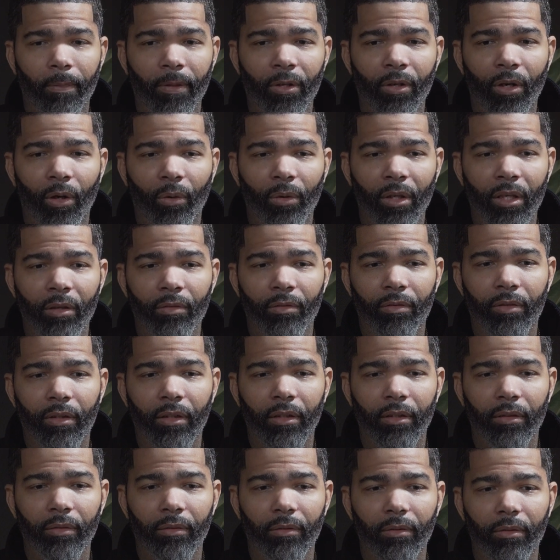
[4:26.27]

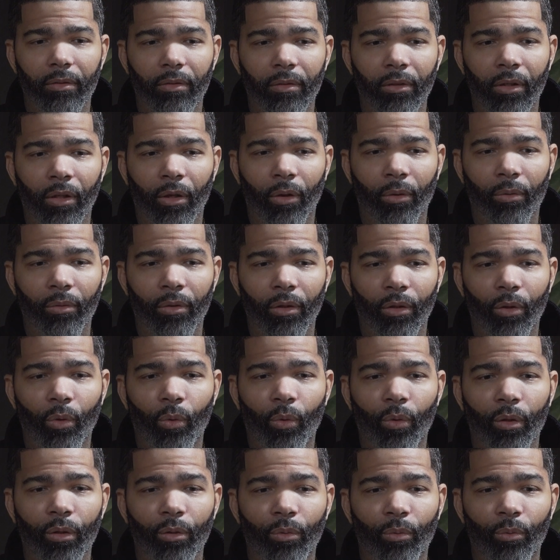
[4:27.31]
even, the
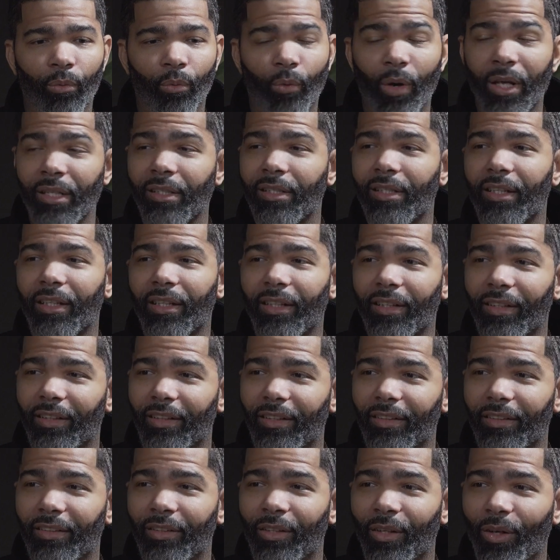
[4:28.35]
Lord resting,
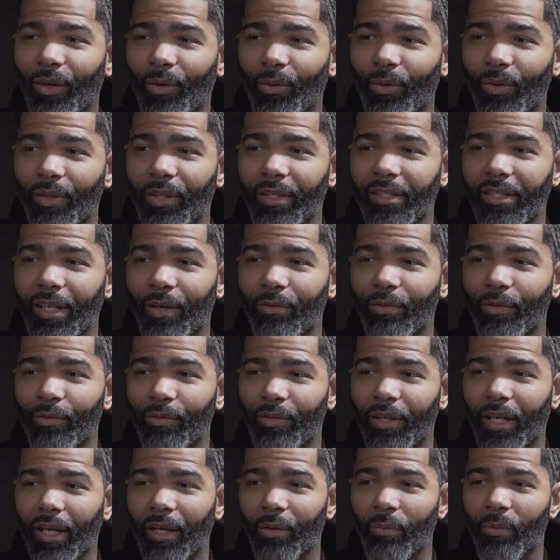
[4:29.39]
on the
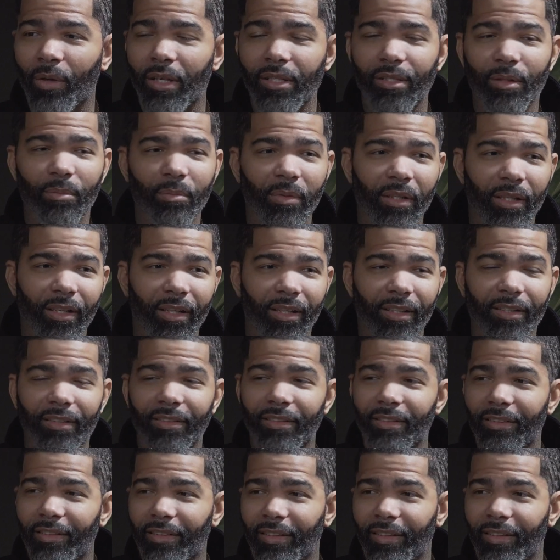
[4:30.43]
seventh day wasn't because,